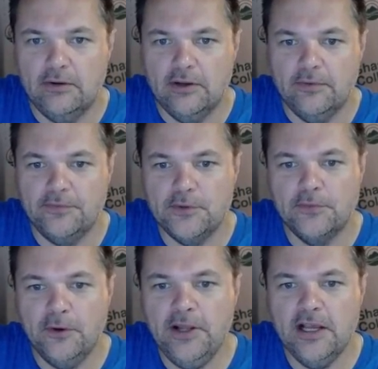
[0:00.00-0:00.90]
Now, if you've
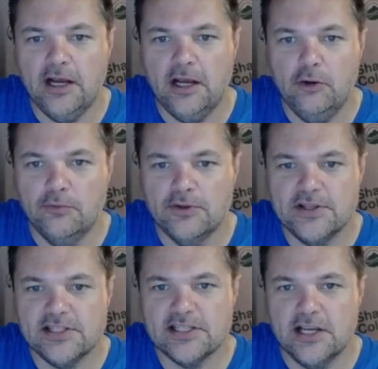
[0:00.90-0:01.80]
already gone over
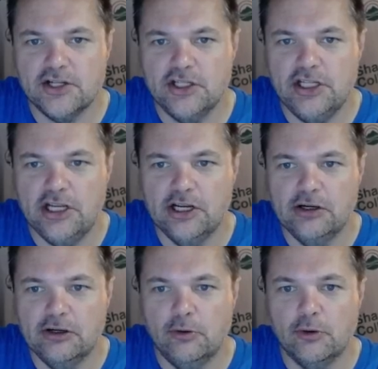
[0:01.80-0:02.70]
this section
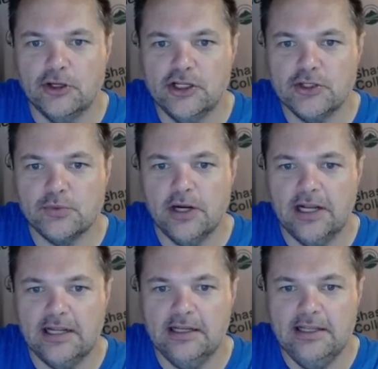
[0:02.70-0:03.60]
here, or you just want to
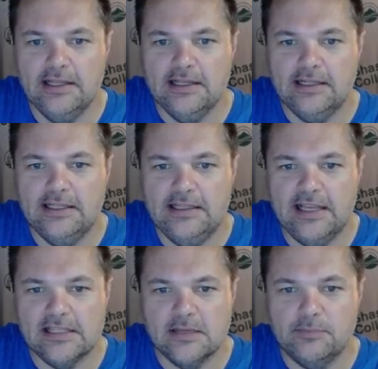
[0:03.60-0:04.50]
kind of clean
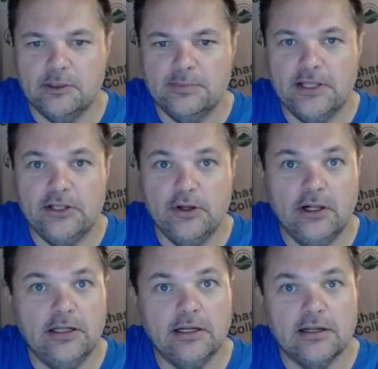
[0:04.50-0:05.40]
things up a little bit, you can
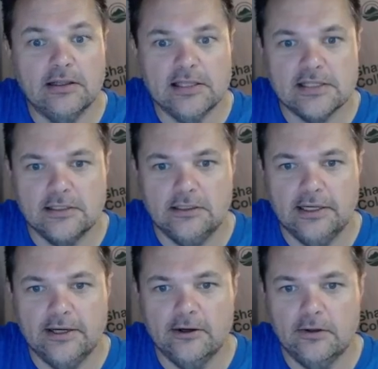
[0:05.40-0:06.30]
click on this little
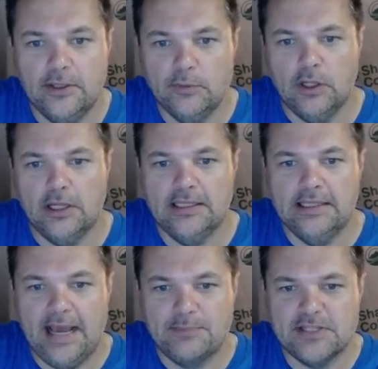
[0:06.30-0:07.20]
arrow, and it will
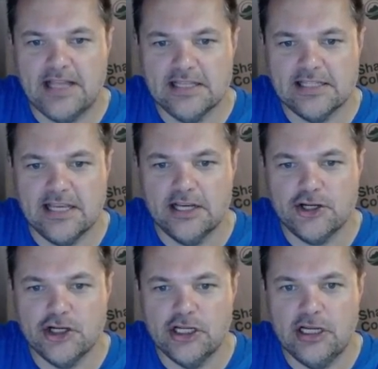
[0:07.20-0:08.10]
collapse that
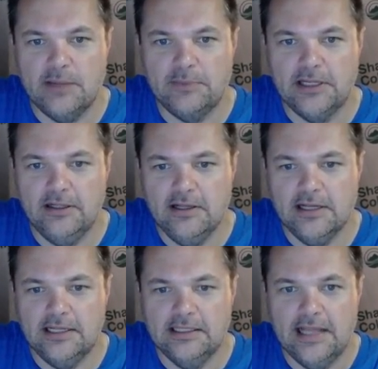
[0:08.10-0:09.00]
section. I'm going to
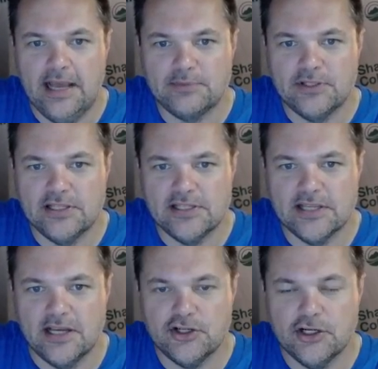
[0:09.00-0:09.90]
collapse this
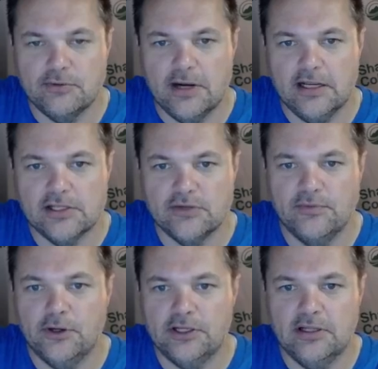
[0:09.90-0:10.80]
section, right, because you've
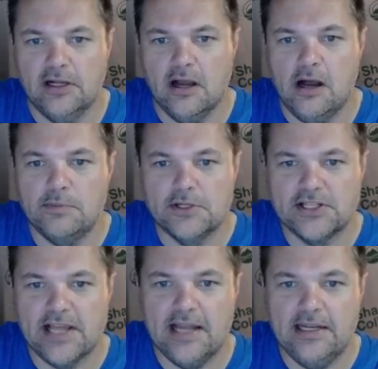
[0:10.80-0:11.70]
already accomplished
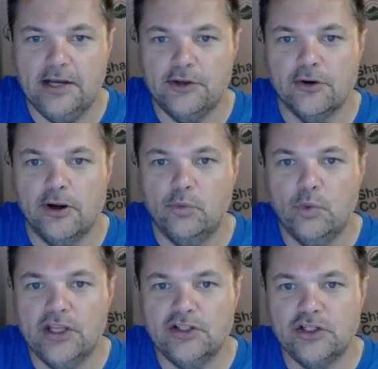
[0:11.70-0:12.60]
that. Now you're on
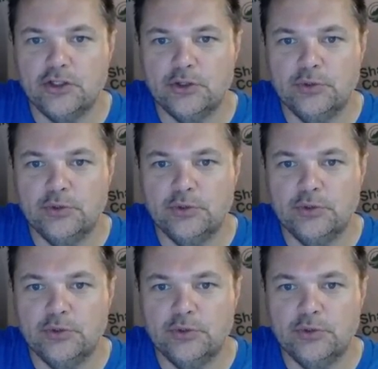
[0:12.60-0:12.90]
week 2.